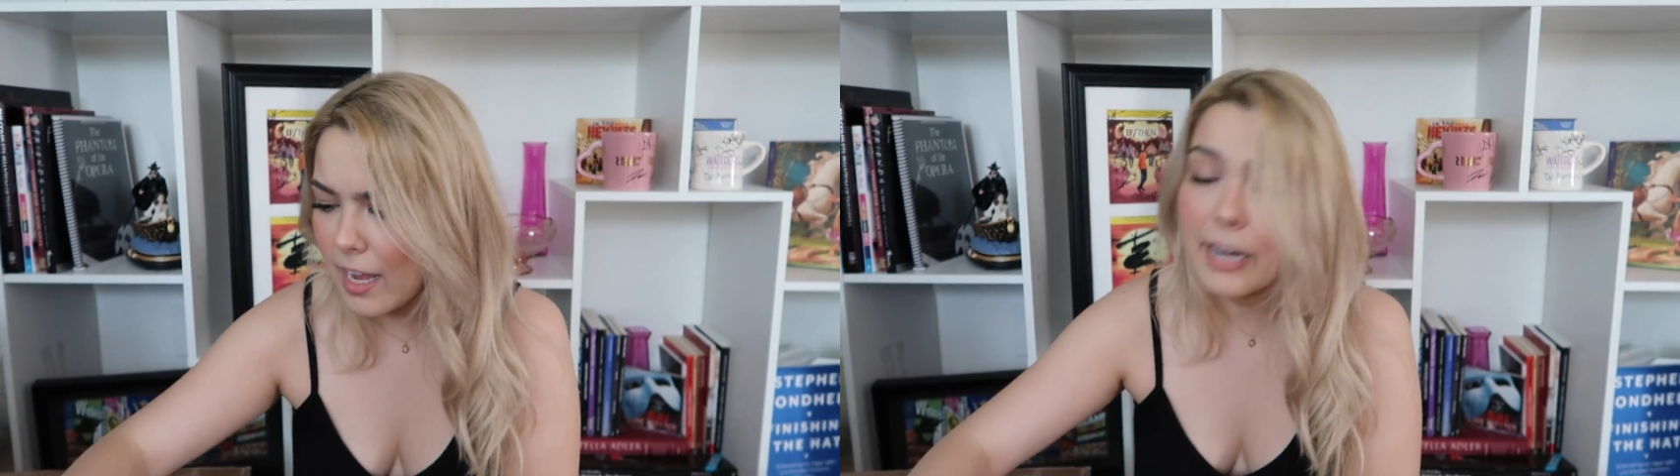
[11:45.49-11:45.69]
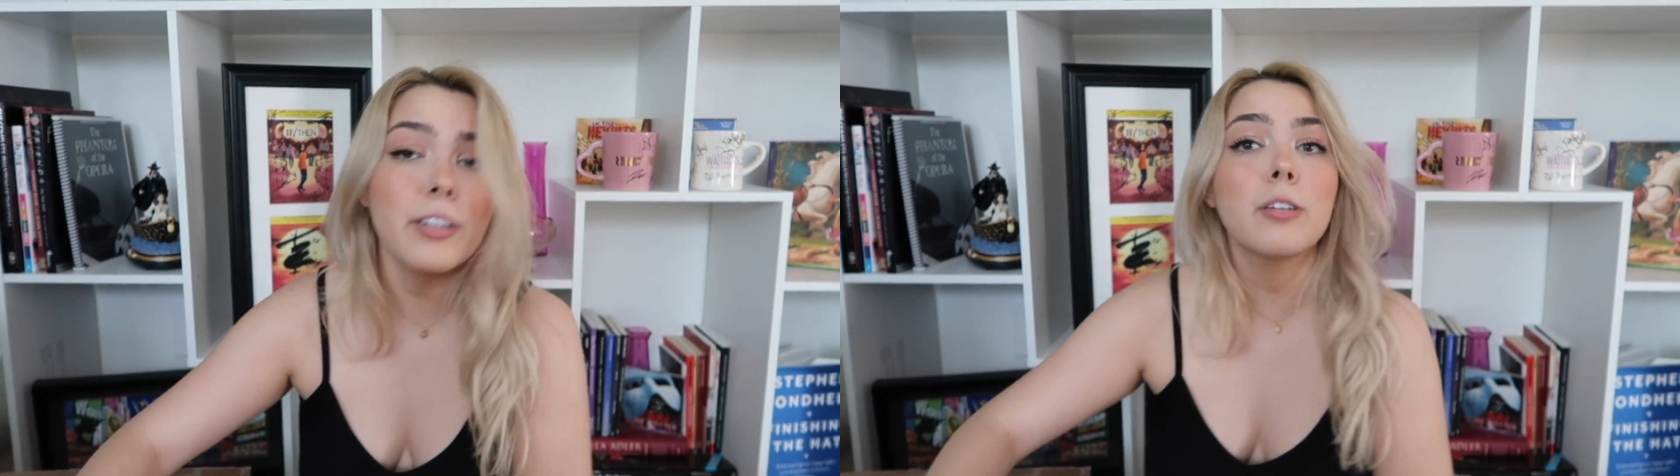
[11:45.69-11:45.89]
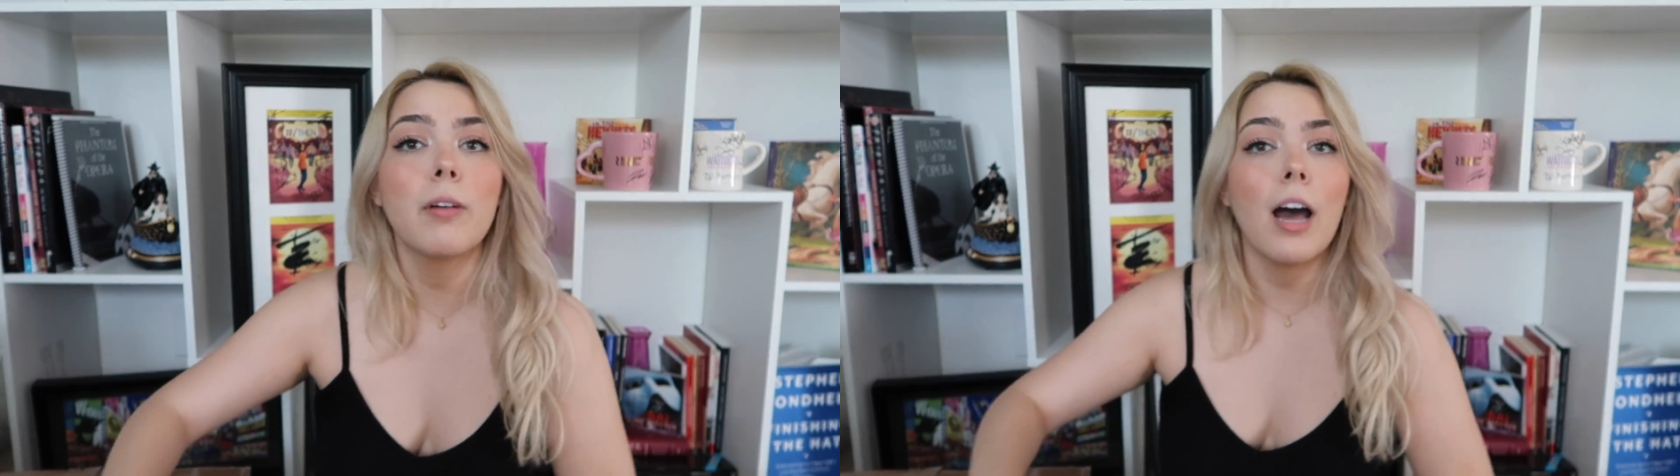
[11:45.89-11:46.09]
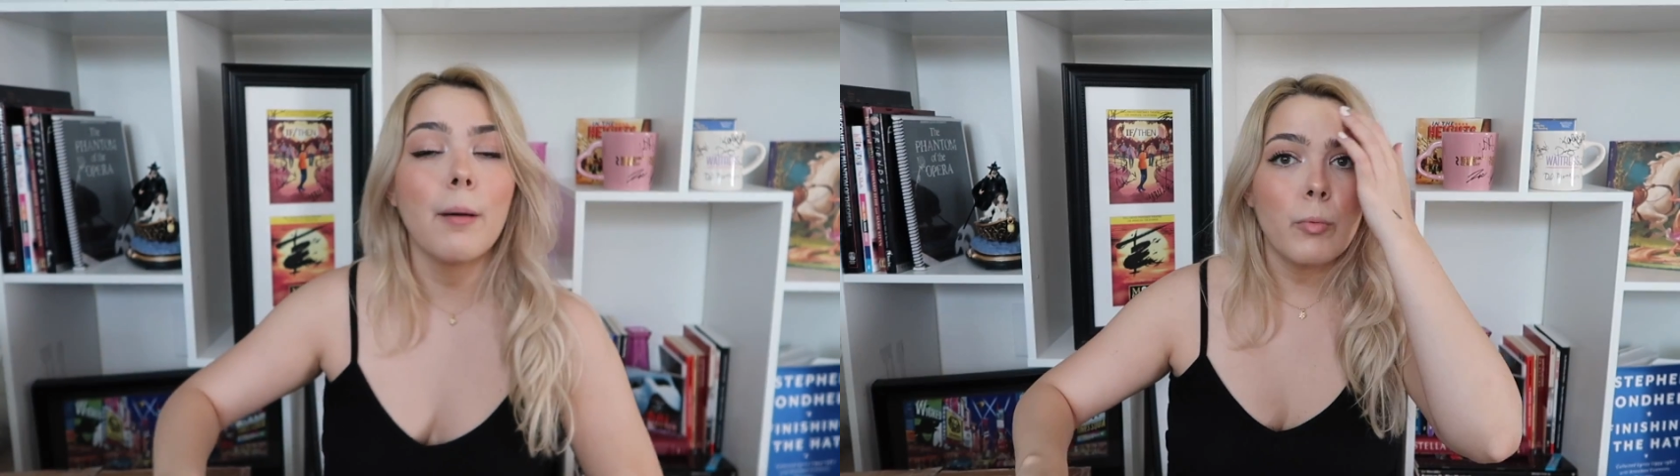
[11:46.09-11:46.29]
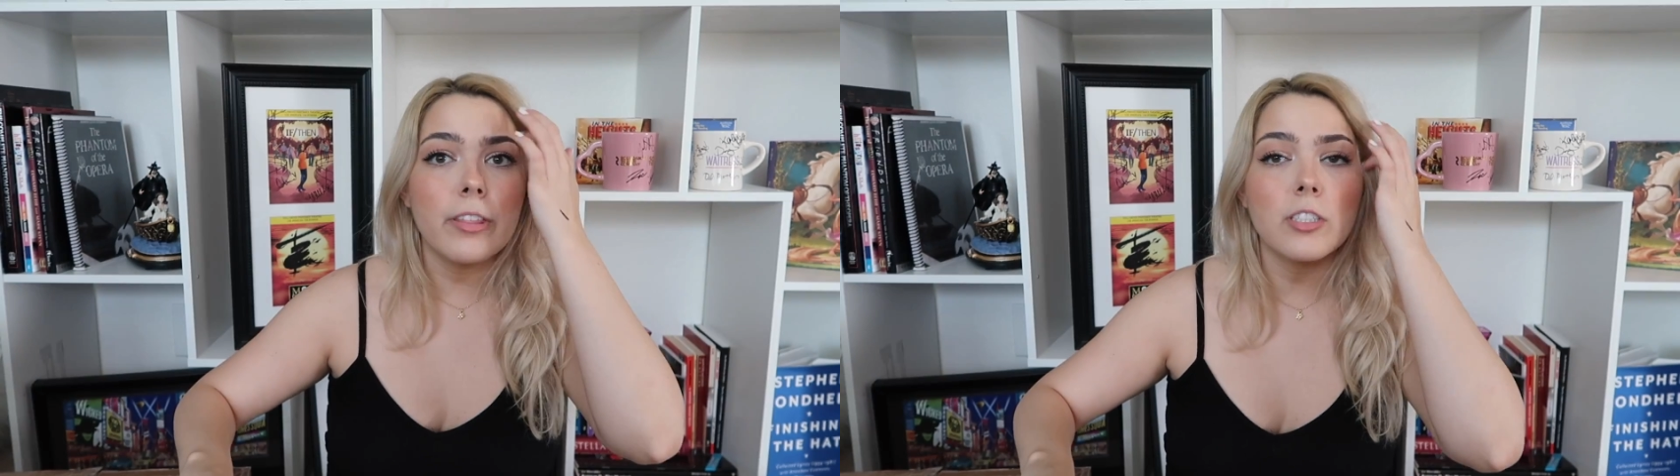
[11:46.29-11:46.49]
pair you
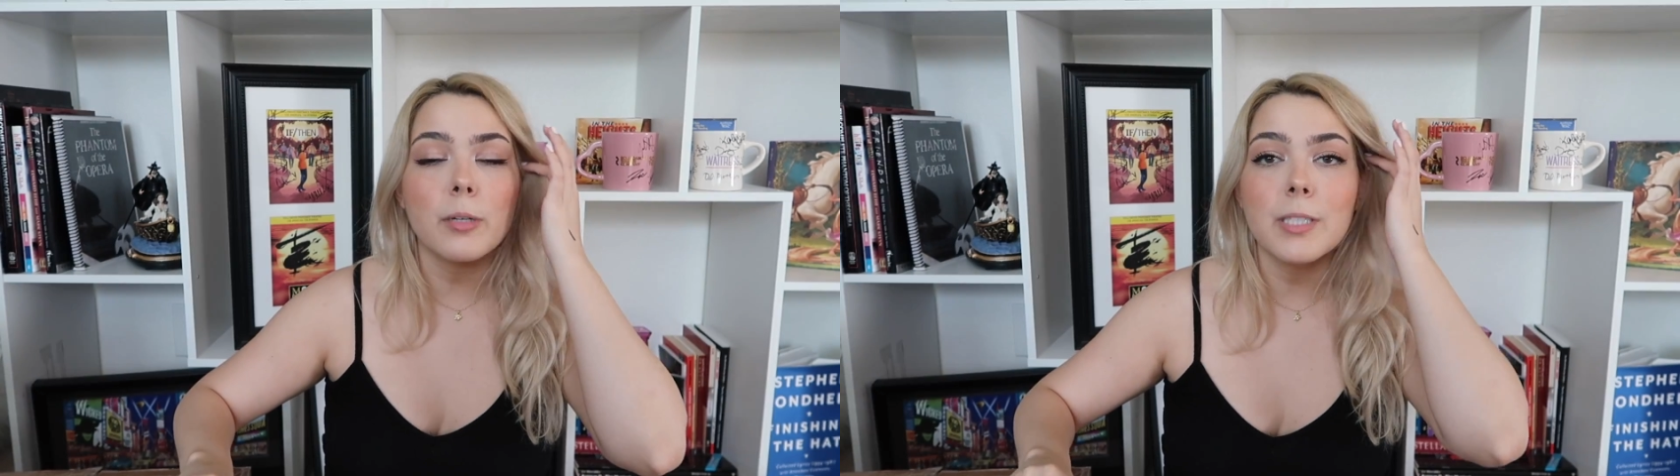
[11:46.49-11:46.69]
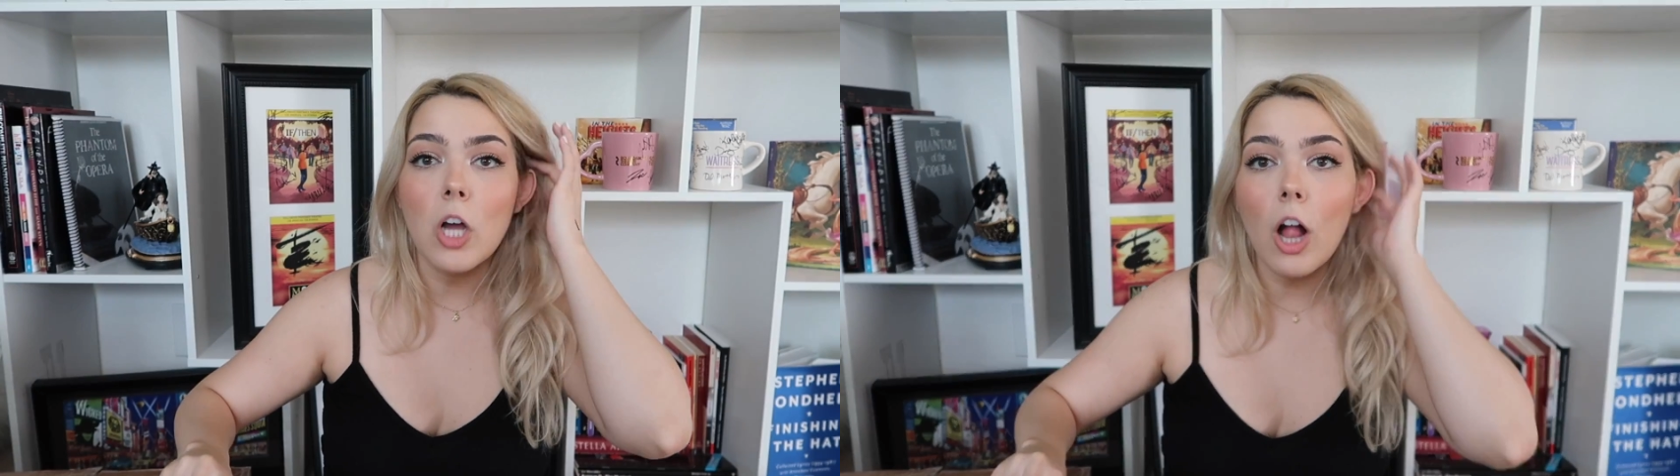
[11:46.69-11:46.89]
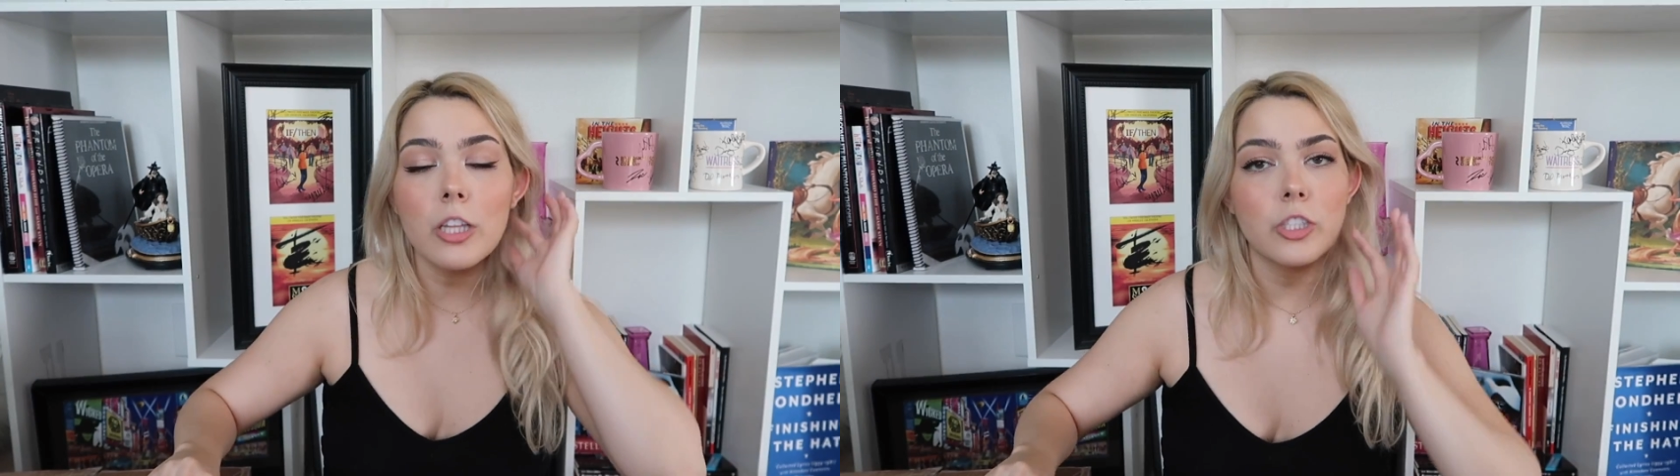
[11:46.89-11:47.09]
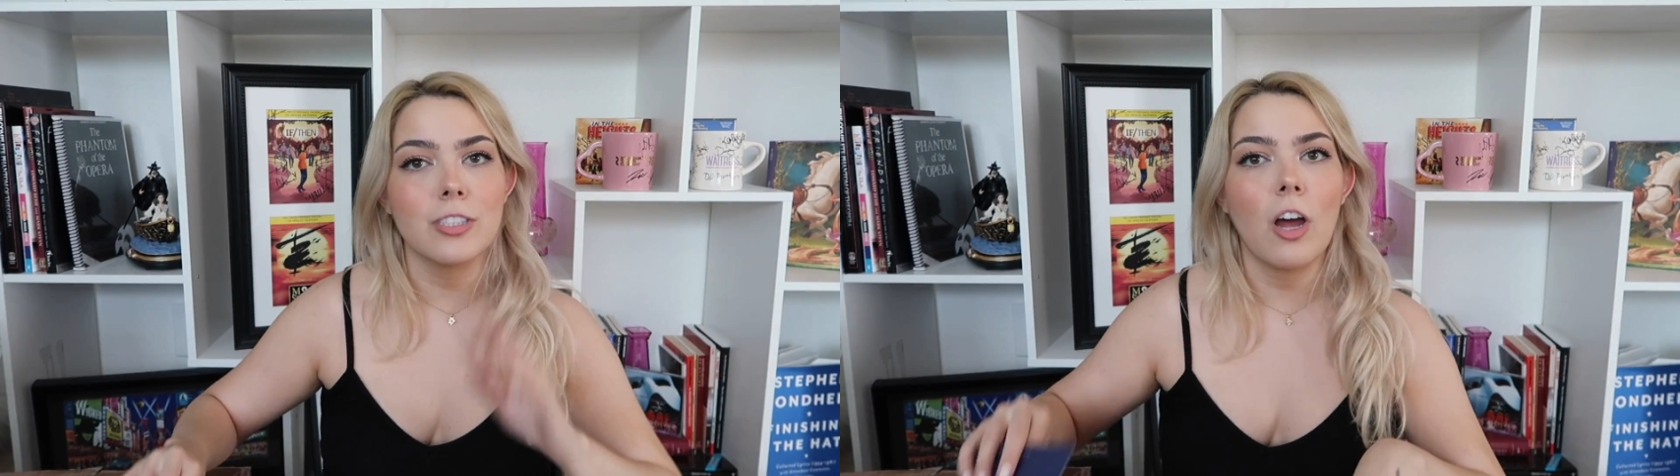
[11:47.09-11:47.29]
up with a dermatologist